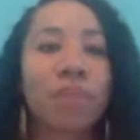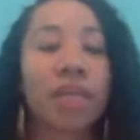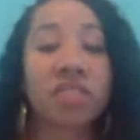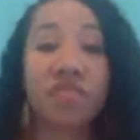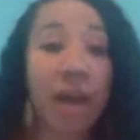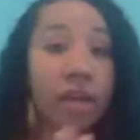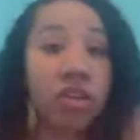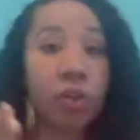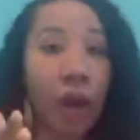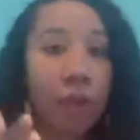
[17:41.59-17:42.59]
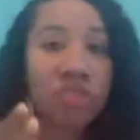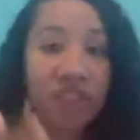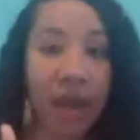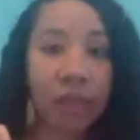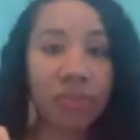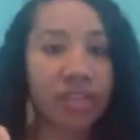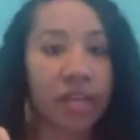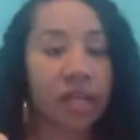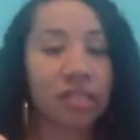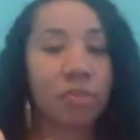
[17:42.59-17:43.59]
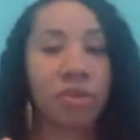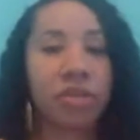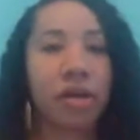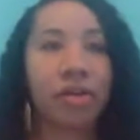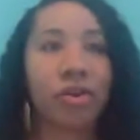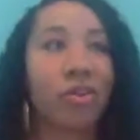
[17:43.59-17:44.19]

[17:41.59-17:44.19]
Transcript: it's fine, where I was fine with dating someone younger.